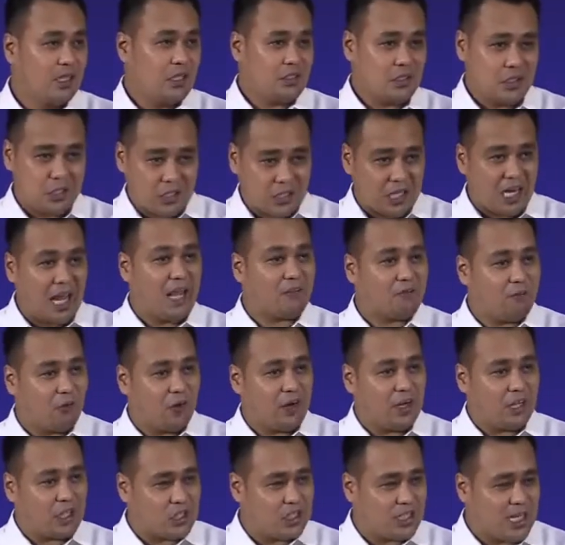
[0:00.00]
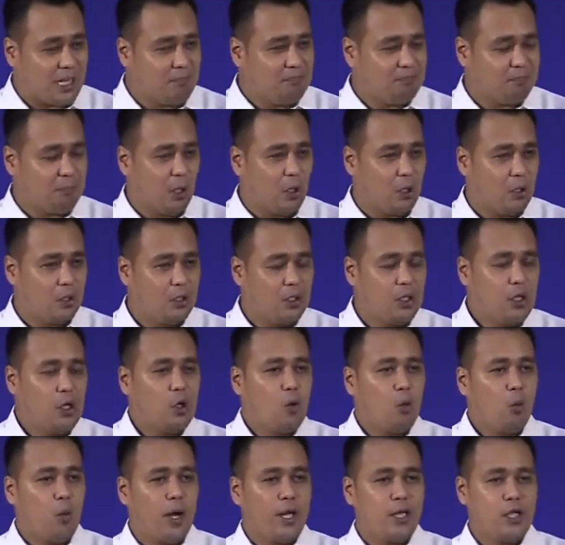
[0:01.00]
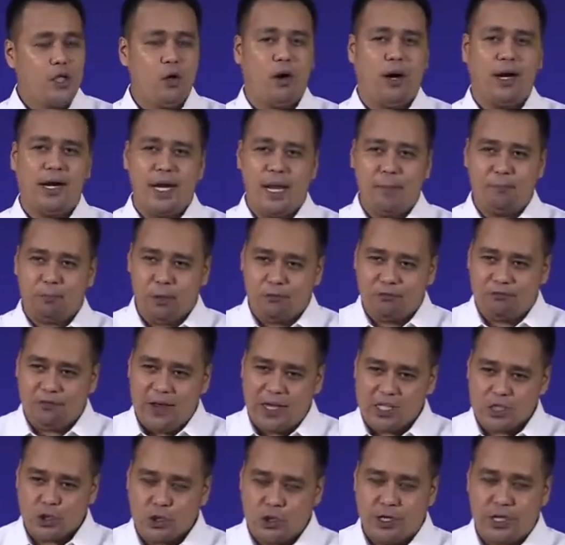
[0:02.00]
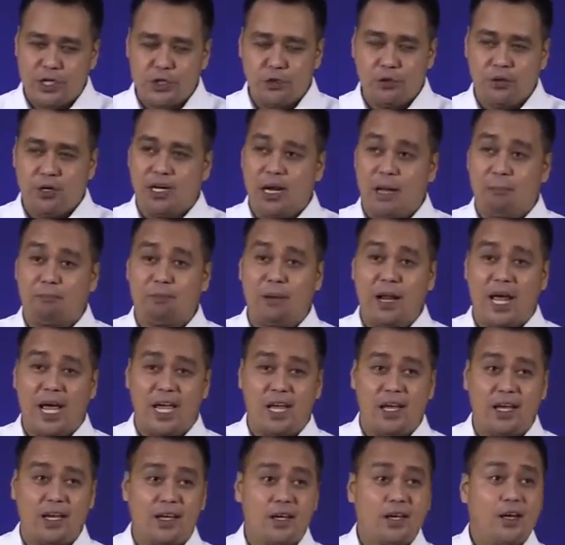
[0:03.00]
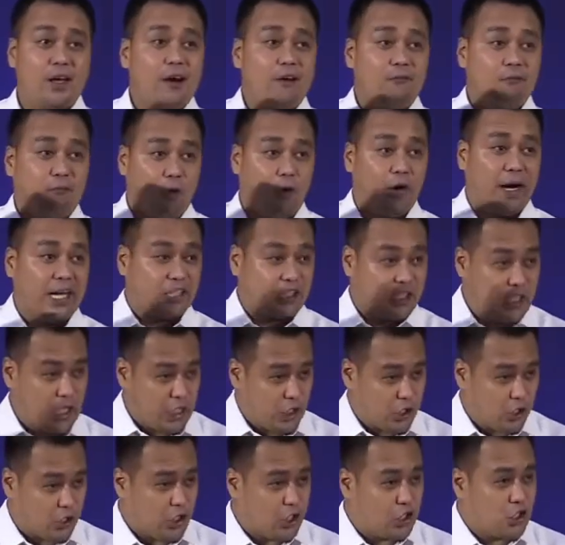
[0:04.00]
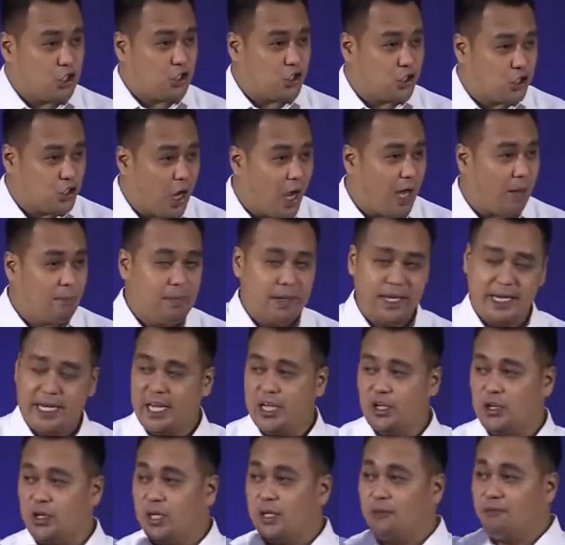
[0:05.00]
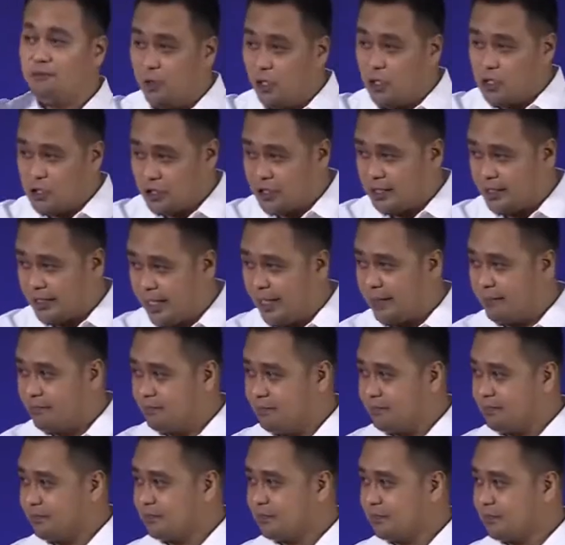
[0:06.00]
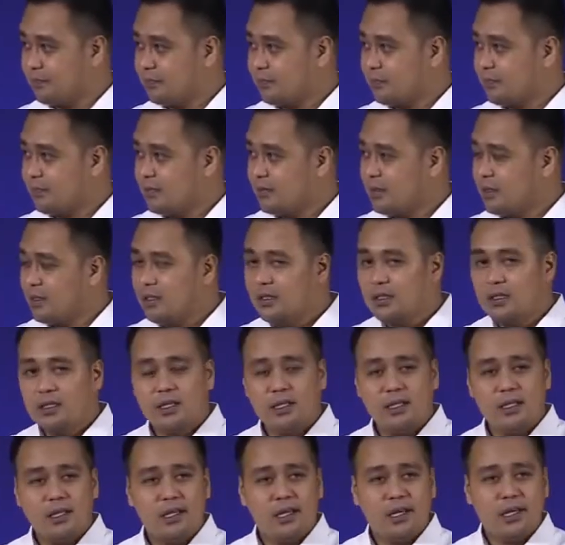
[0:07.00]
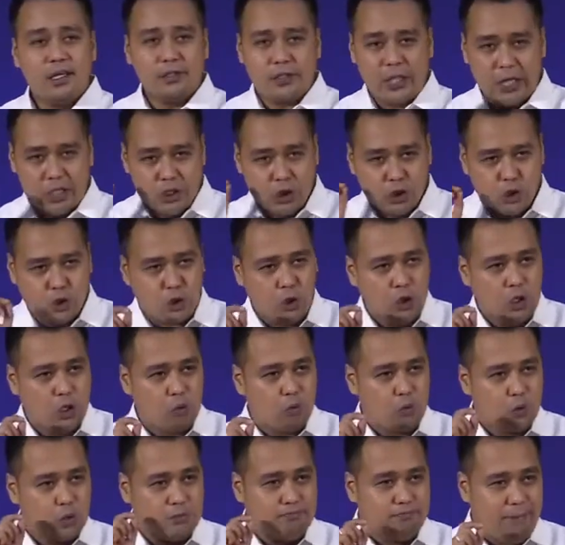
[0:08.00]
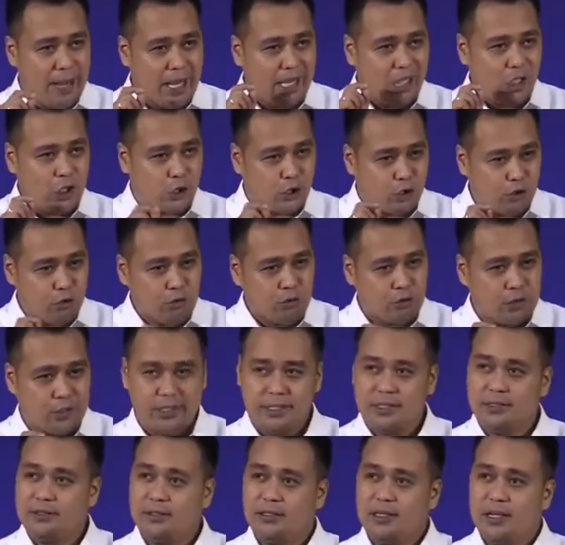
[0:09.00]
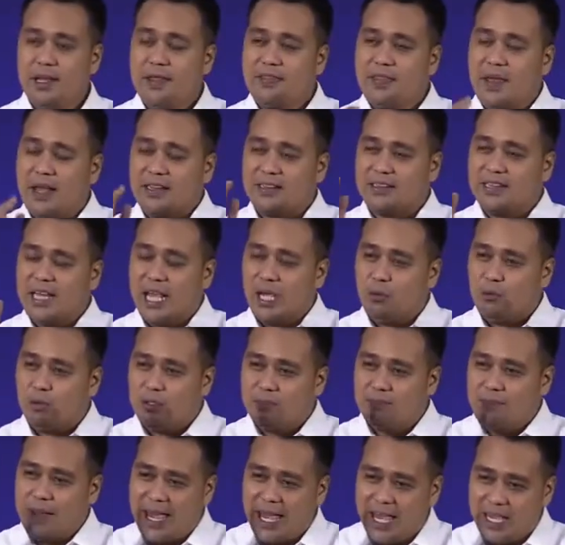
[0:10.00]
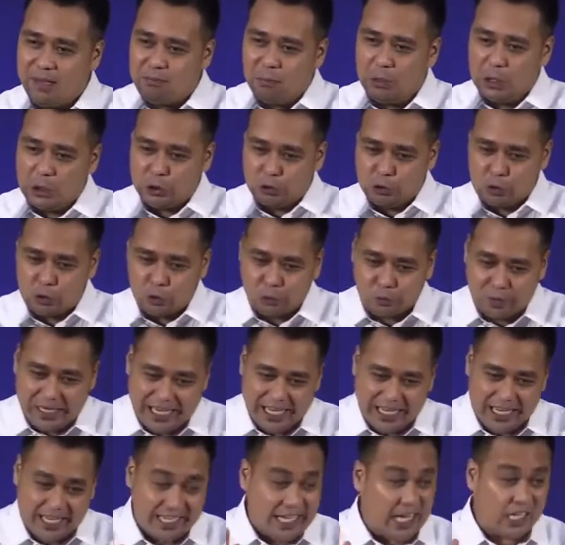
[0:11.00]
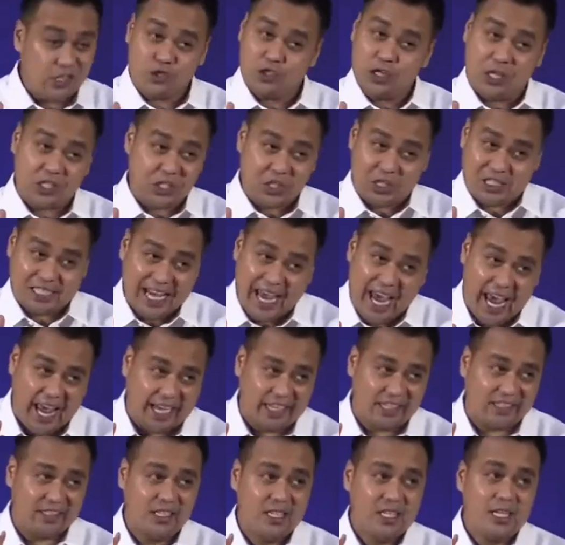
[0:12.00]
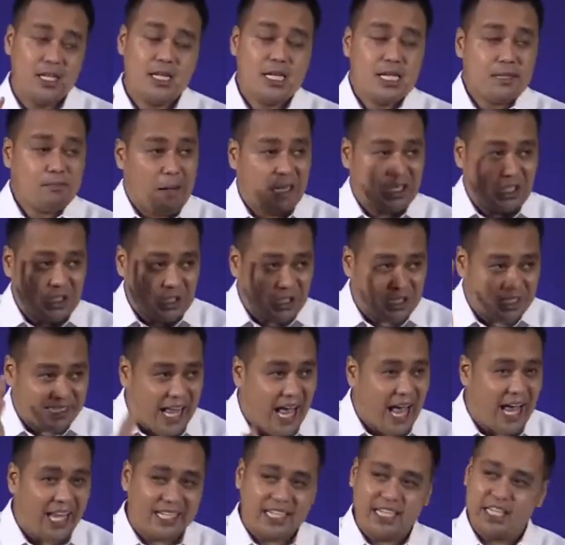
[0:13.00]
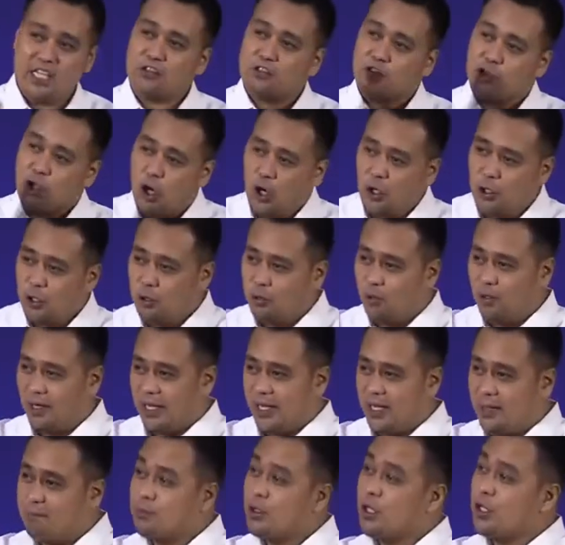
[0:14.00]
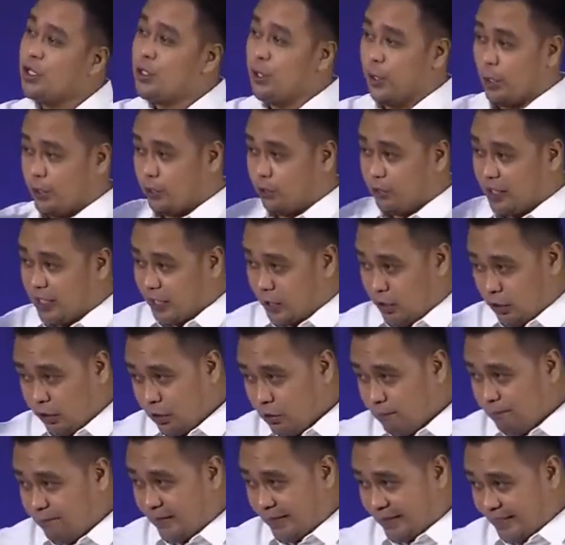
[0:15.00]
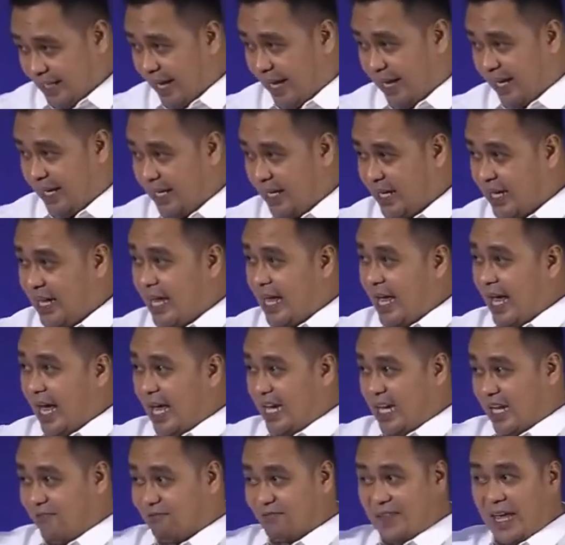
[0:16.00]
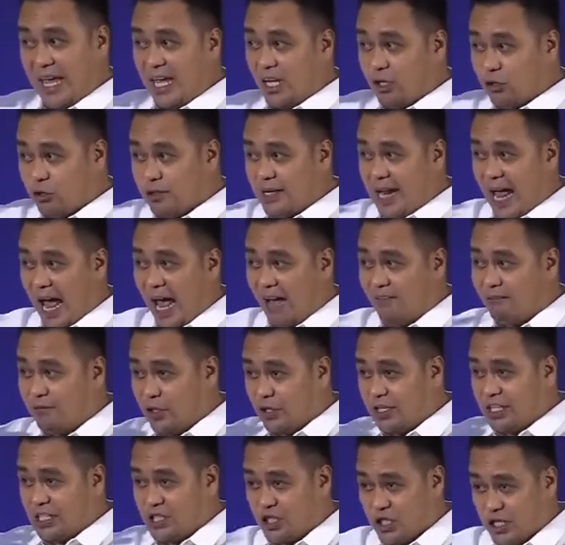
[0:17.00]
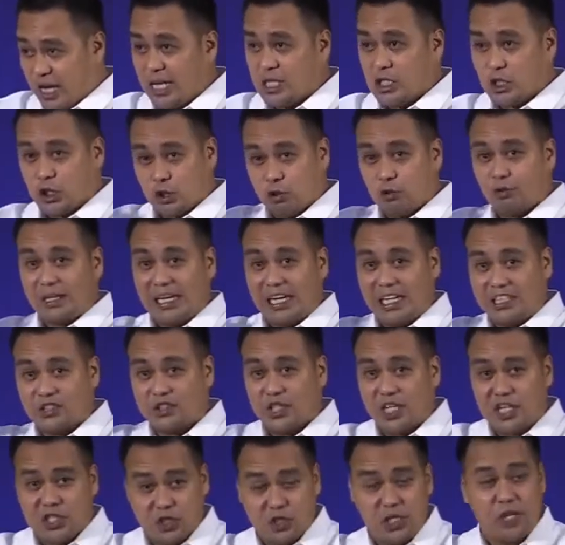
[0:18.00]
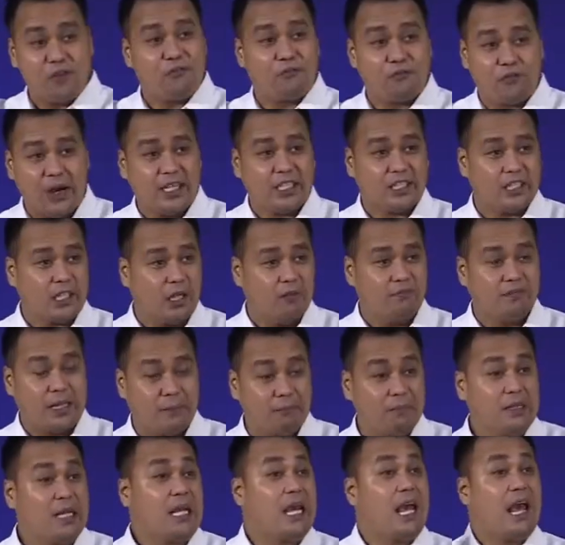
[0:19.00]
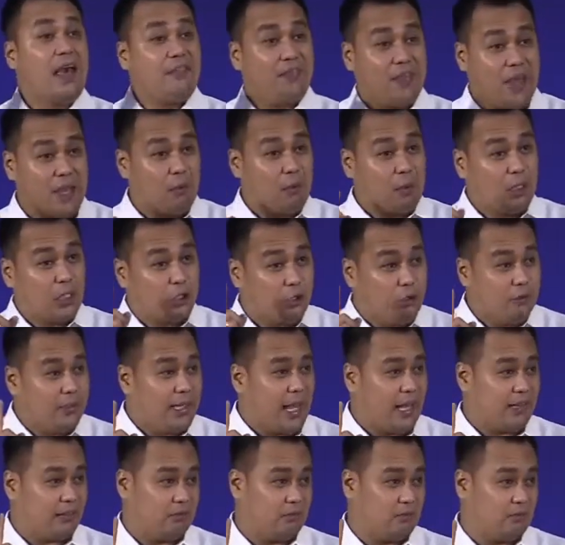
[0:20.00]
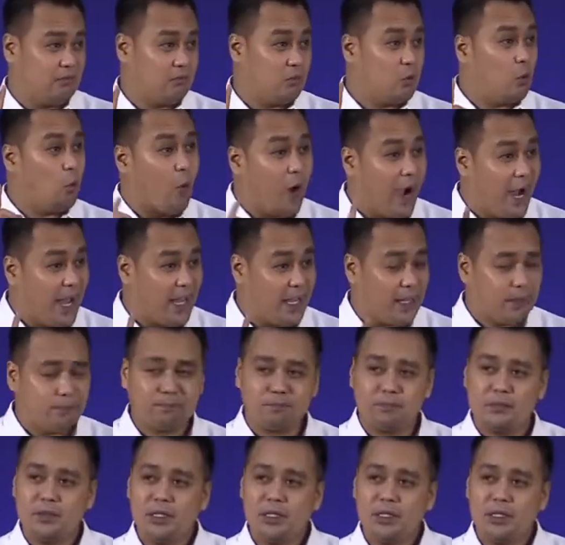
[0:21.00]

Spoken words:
Just like, for example, when you are a professor and you will apply for a teaching job in a university, the school would make sure that they will be able to really not just scan, but study thoroughly your curriculum vitae. And if they could have you the chance to really teach in front of them, they will do that. Why?